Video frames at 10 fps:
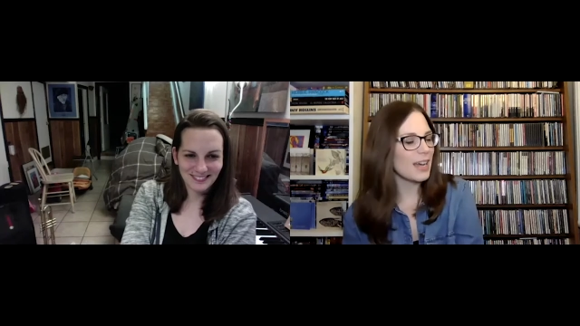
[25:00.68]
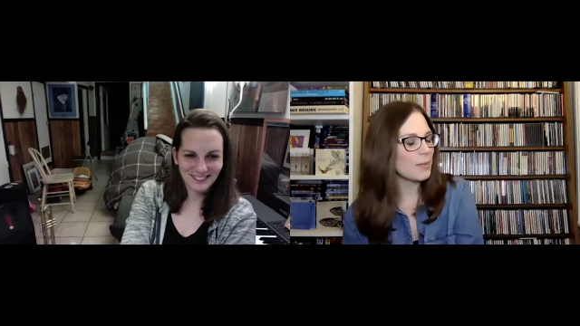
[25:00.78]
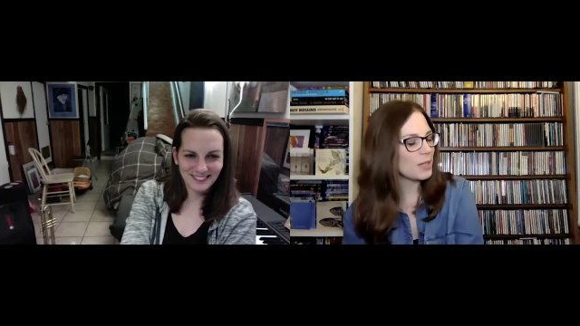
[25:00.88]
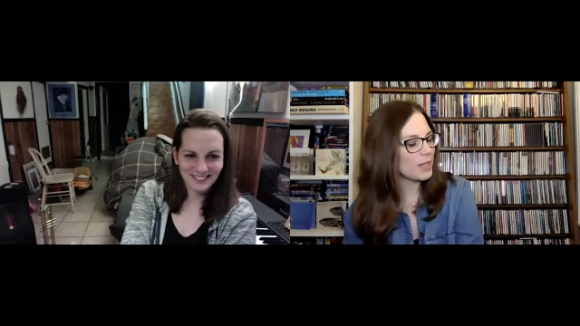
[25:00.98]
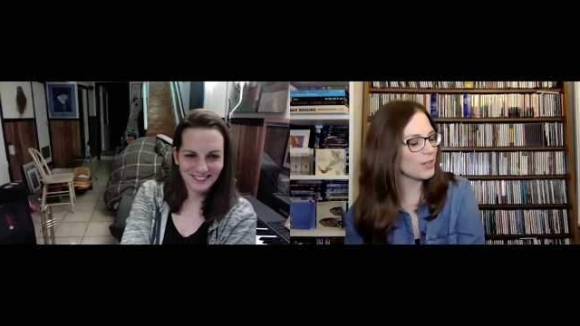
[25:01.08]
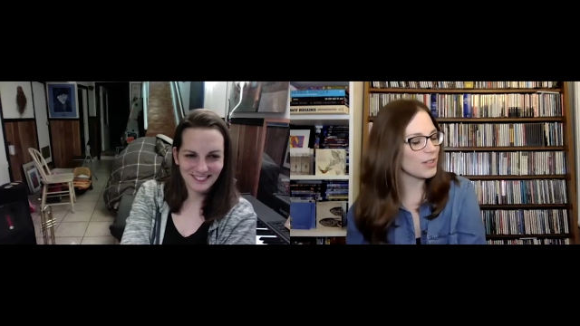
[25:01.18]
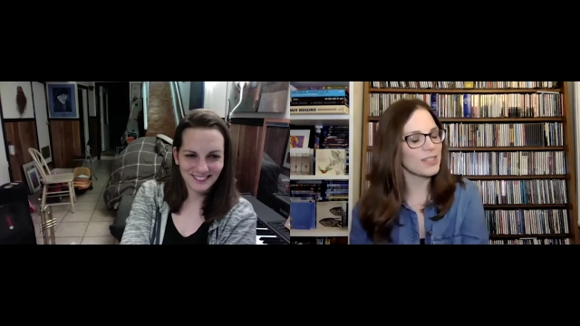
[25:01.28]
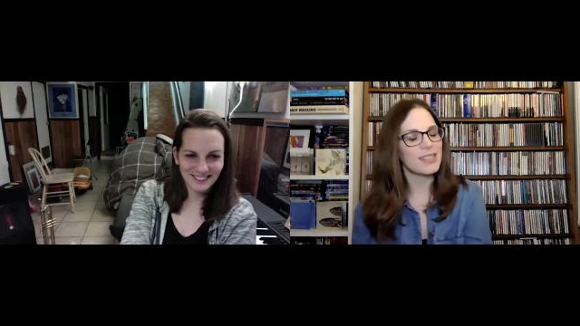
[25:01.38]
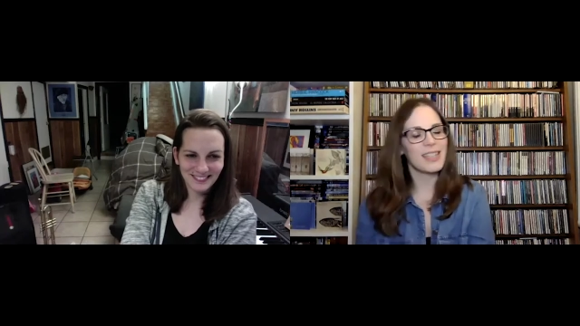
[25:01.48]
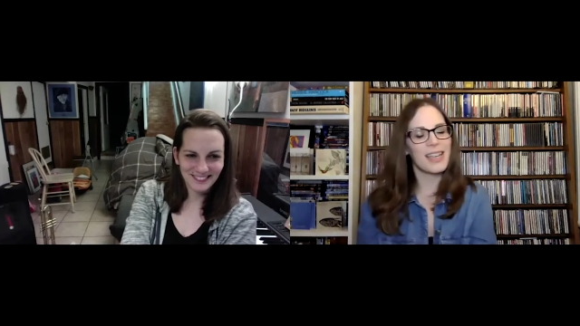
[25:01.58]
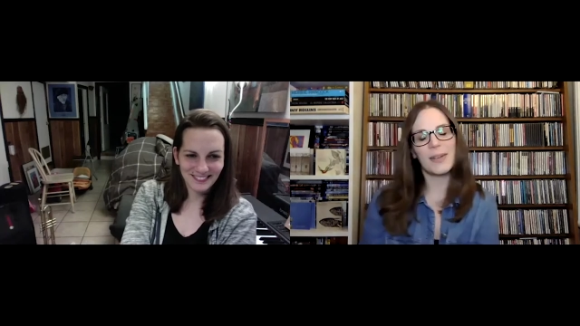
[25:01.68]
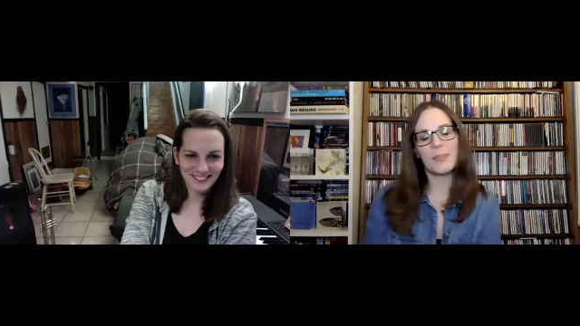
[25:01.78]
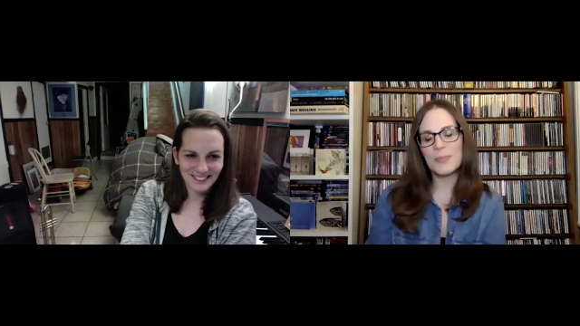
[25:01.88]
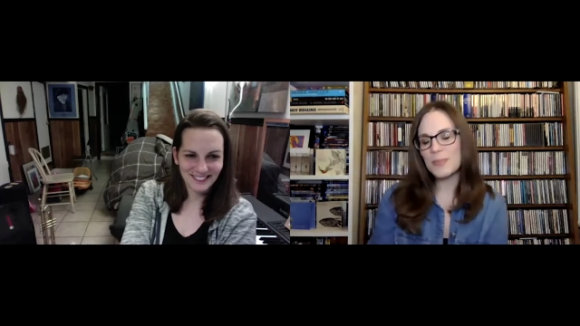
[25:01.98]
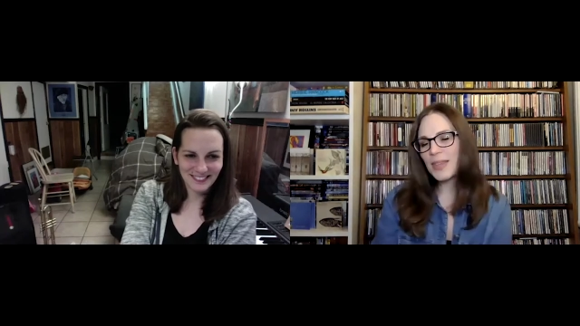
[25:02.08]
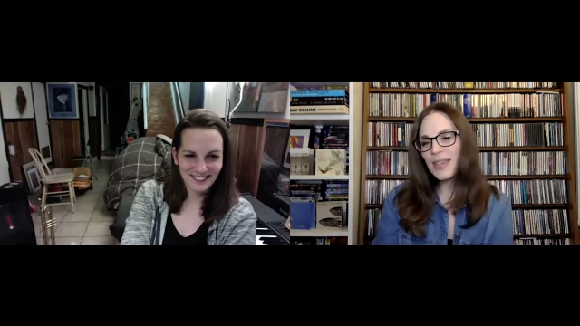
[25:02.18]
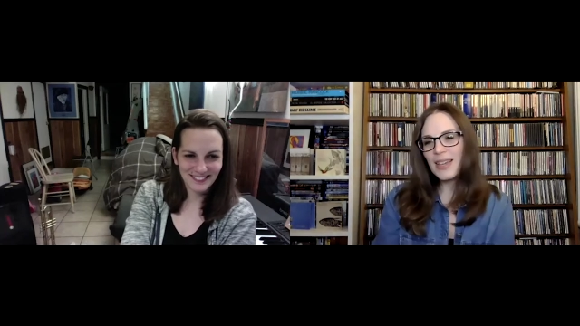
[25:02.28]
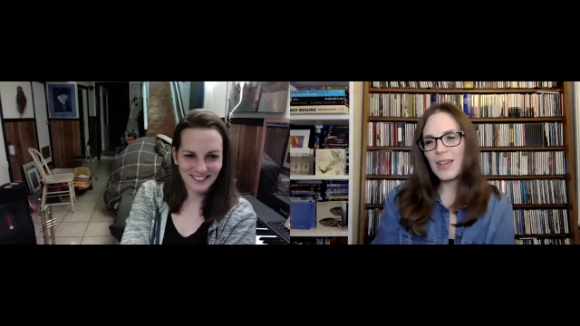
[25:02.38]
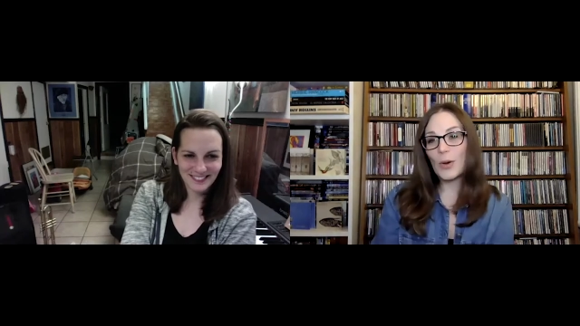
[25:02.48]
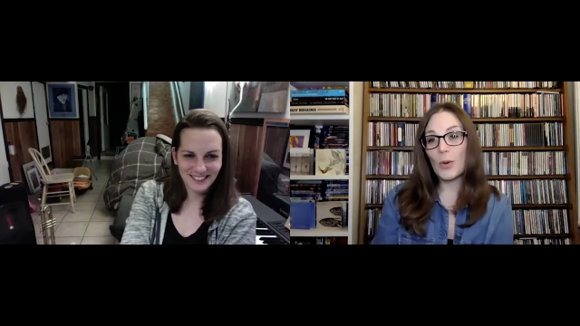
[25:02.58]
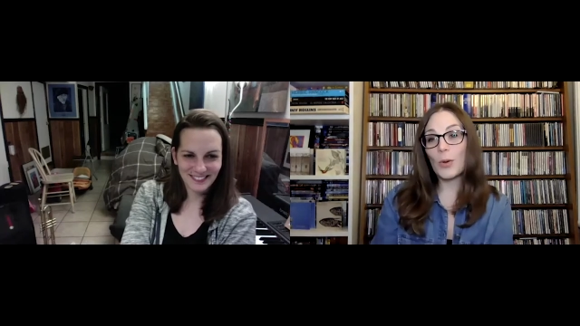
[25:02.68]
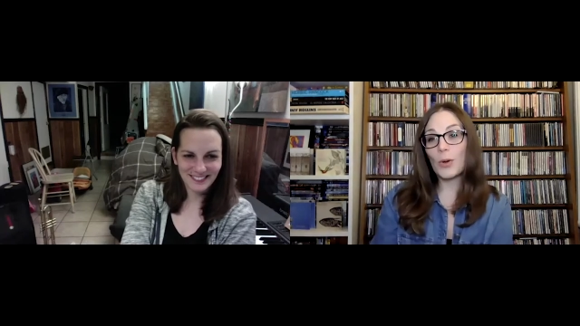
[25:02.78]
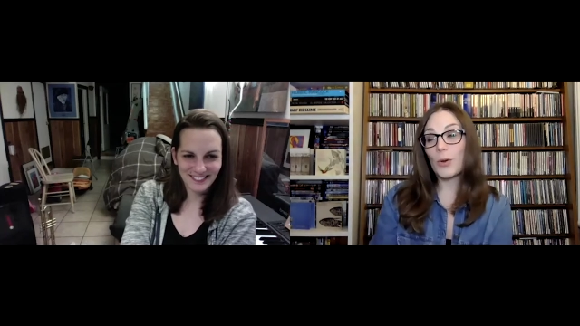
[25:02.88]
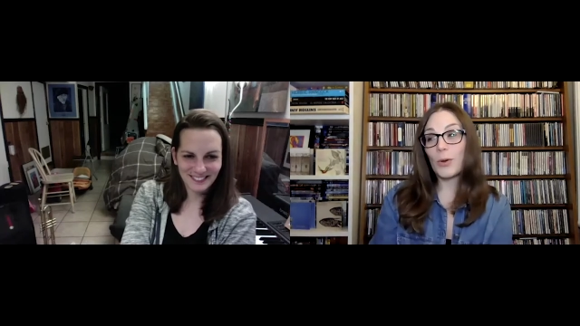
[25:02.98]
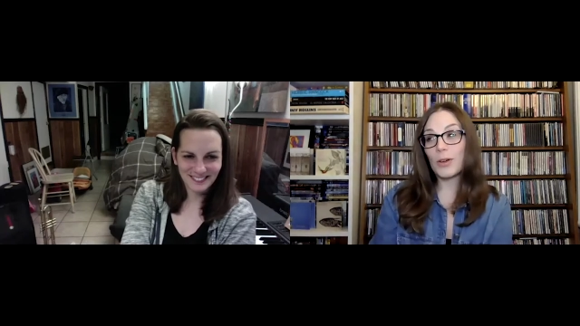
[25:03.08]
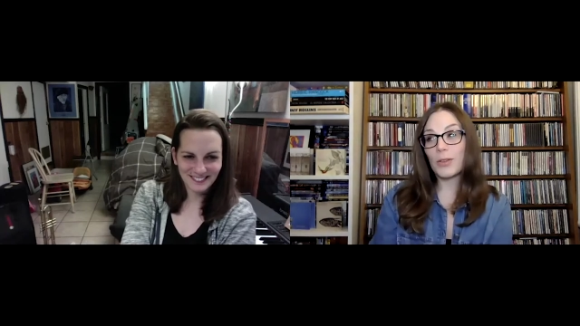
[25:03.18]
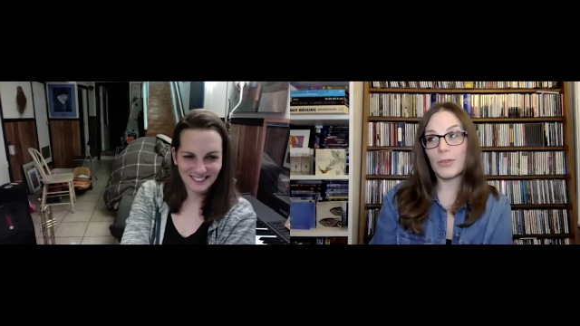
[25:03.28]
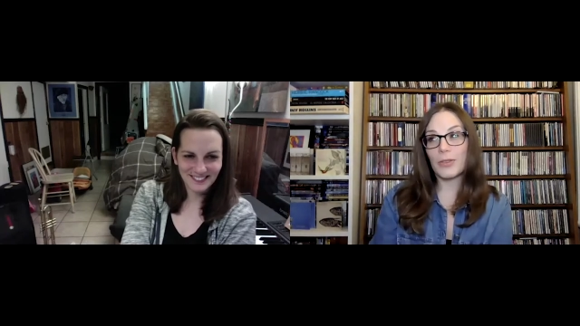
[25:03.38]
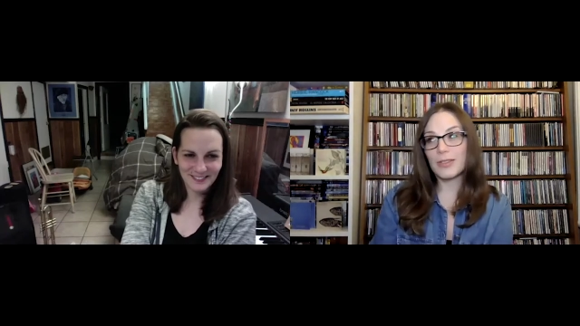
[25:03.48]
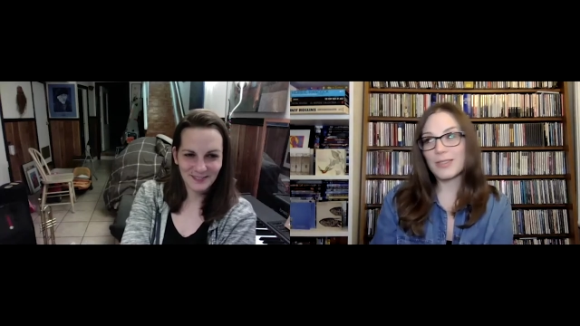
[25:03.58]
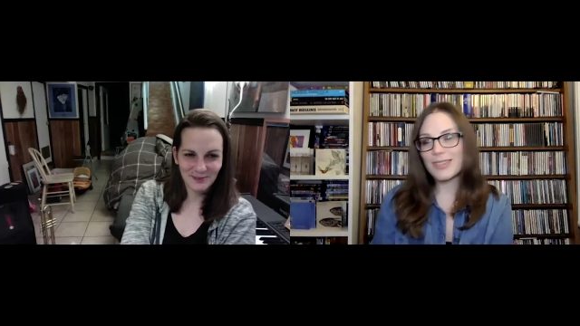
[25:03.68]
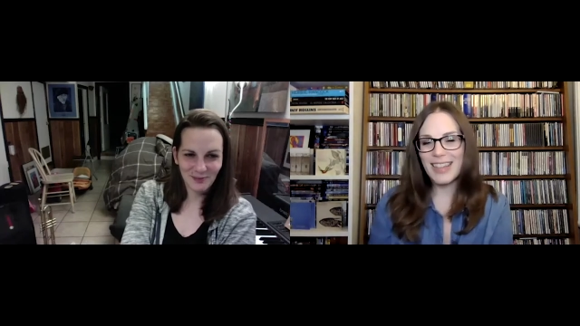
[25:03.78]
Speaker 1: happening around this time or or other things